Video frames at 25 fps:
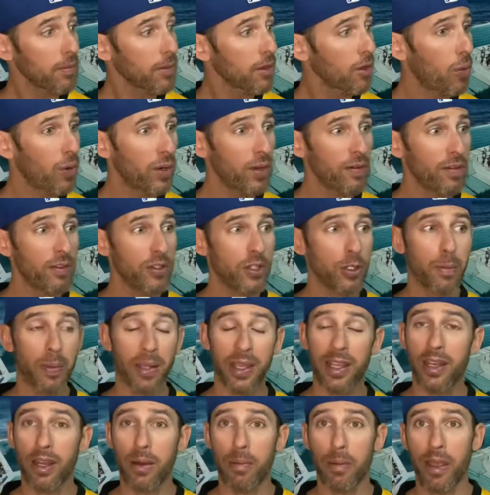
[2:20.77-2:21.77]
or even just
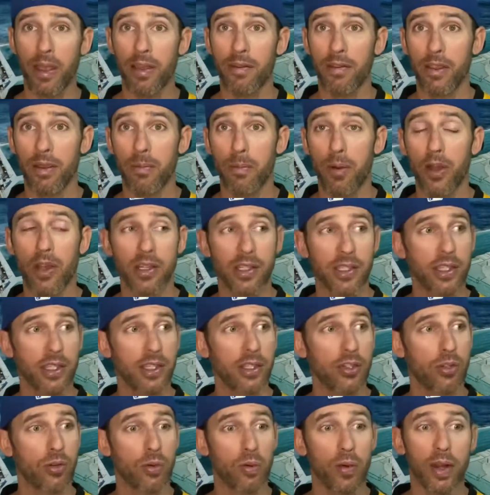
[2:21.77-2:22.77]
picking up heavy boxes
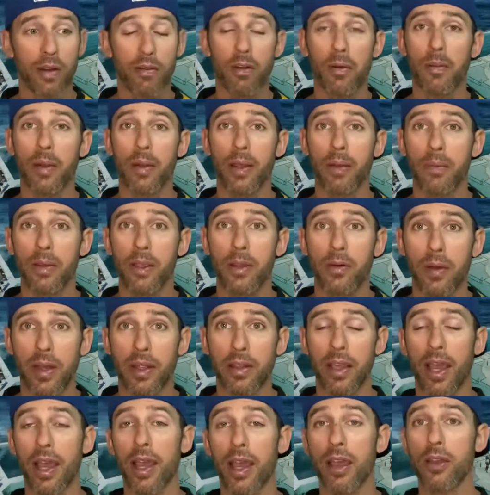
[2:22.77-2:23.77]
or whatever it might be around the
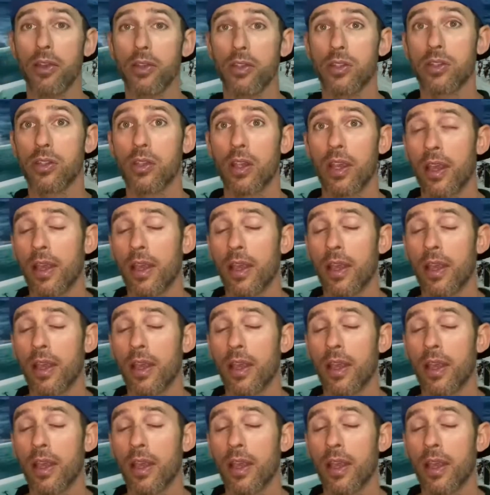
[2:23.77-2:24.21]
house,